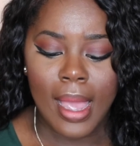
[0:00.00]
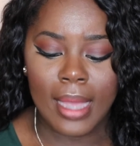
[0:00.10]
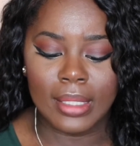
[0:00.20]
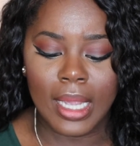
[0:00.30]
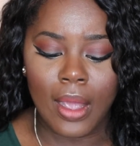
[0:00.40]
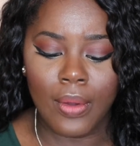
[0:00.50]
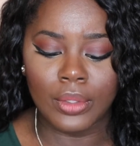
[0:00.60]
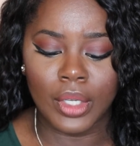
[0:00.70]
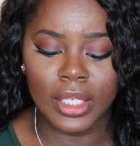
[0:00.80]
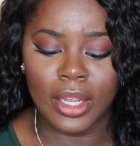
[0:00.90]
As I got
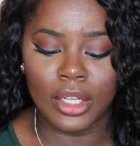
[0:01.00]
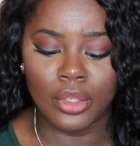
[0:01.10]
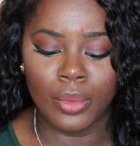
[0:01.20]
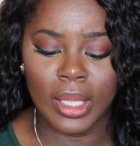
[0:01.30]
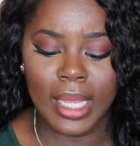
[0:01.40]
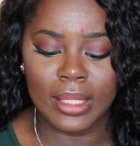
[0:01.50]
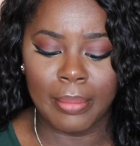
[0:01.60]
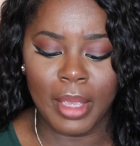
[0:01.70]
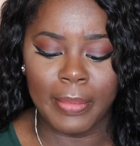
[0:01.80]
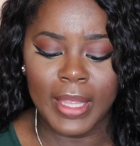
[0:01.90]
older, I started to realize that
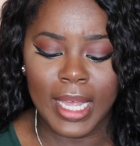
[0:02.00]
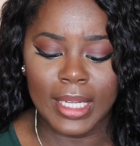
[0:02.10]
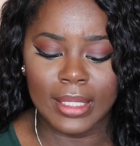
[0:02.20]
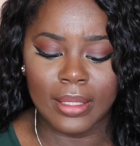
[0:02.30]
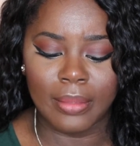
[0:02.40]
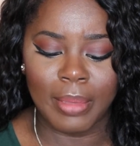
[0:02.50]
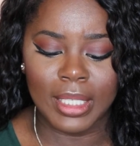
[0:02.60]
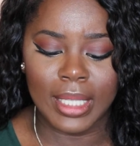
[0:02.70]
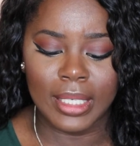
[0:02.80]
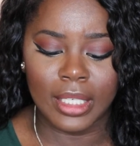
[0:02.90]
maybe that isn't the
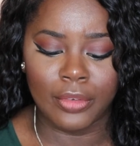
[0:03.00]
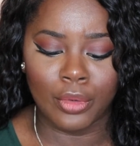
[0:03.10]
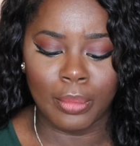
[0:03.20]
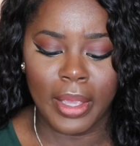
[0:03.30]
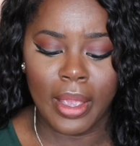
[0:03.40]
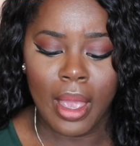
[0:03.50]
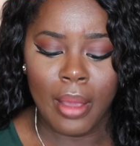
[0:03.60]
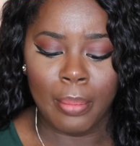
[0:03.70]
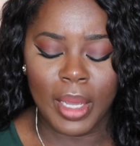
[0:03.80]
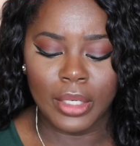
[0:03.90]
best idea for me,
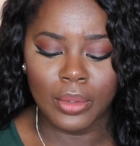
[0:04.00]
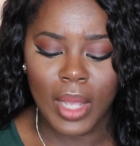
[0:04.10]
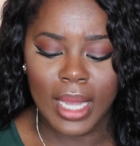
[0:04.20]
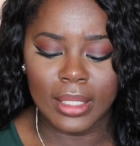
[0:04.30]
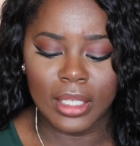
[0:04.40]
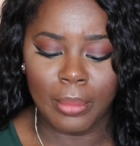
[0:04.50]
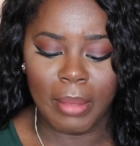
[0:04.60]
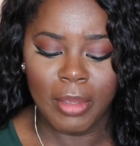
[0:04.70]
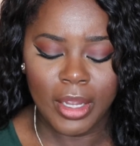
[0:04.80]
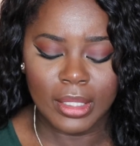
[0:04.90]
but I don't know how to tell my
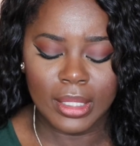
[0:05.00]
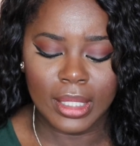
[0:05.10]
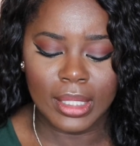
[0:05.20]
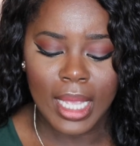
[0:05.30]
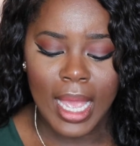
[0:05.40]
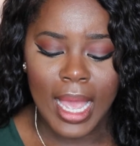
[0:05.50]
parents this.